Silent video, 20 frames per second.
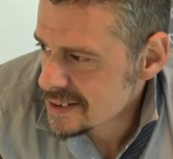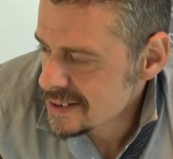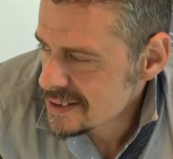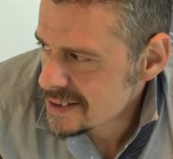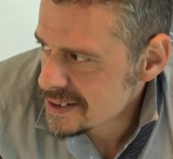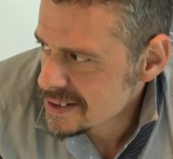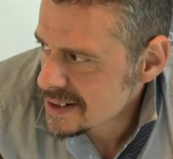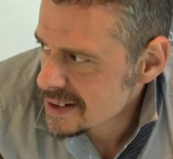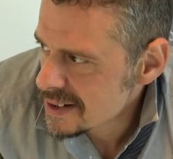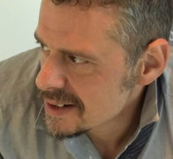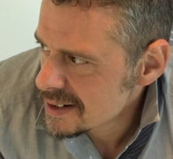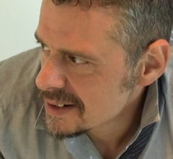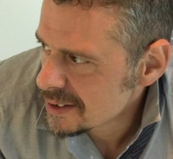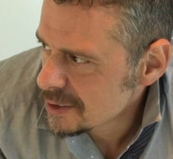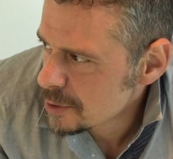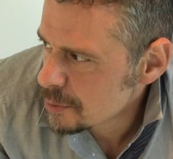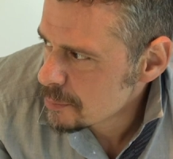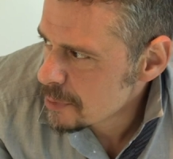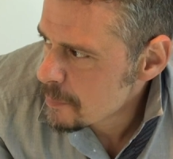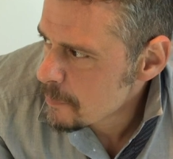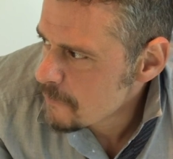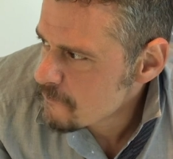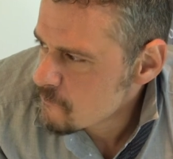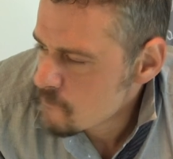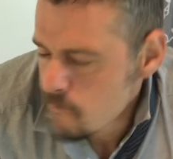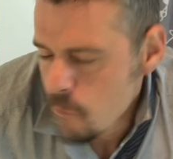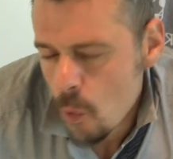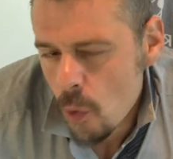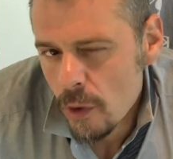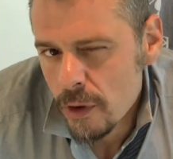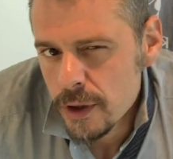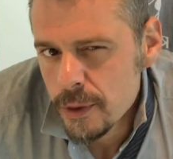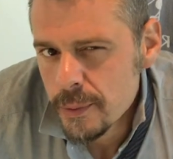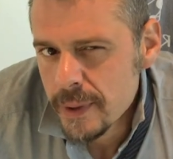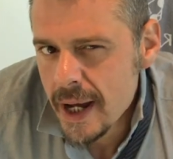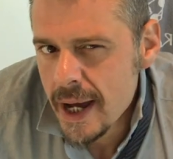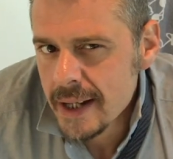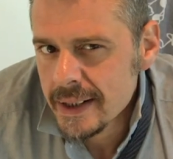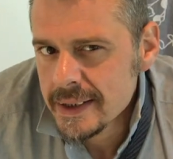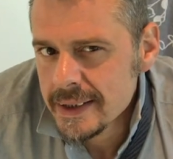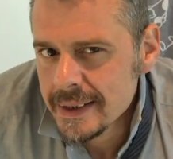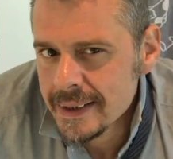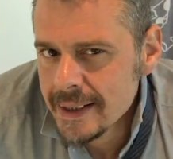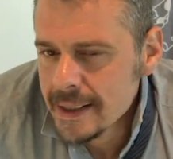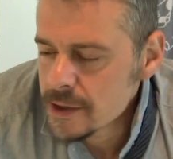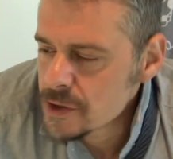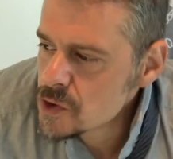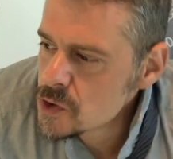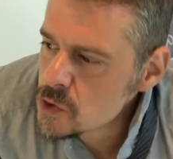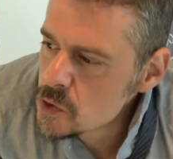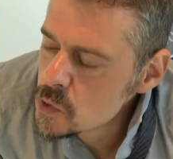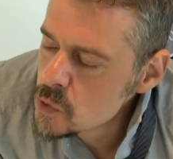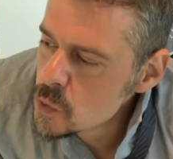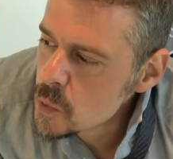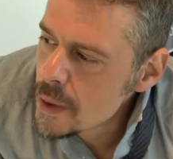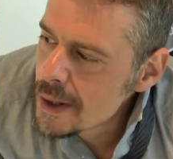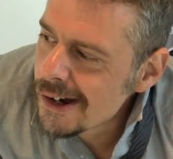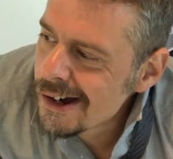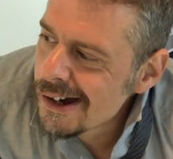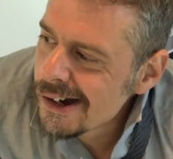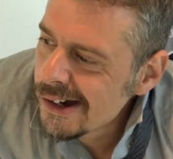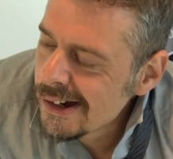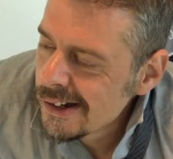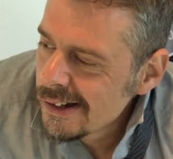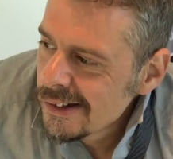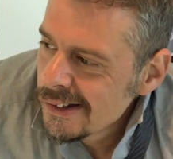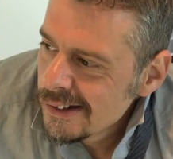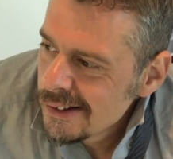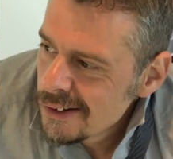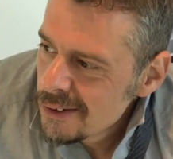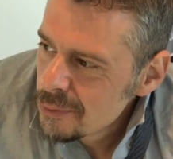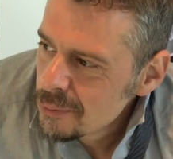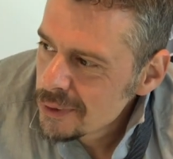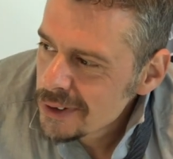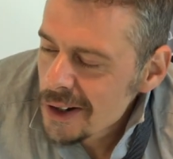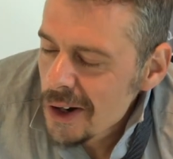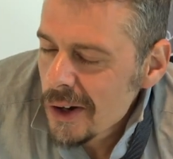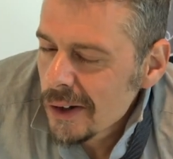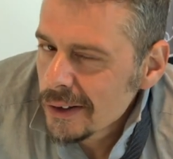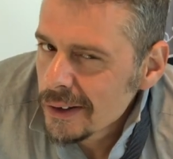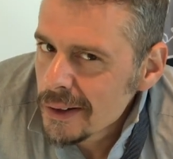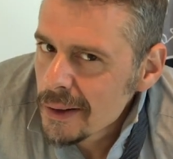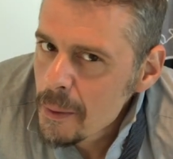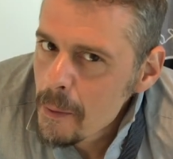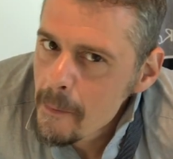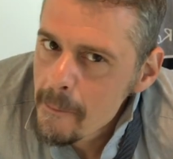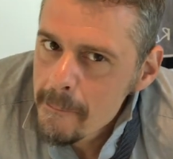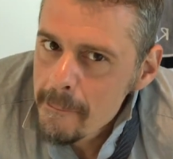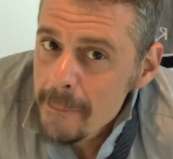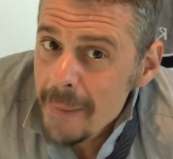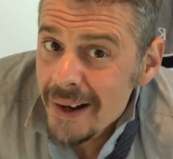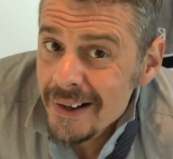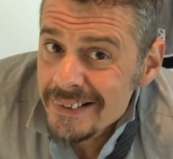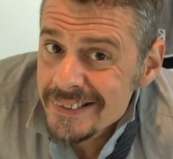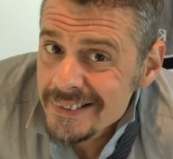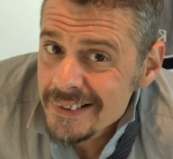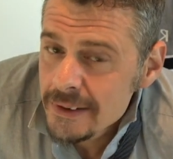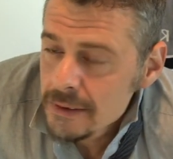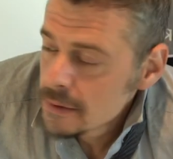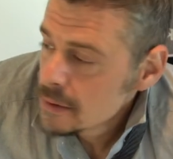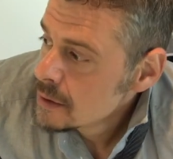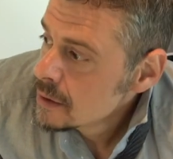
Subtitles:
It's a little bit before you would actually get to, we call it pasta.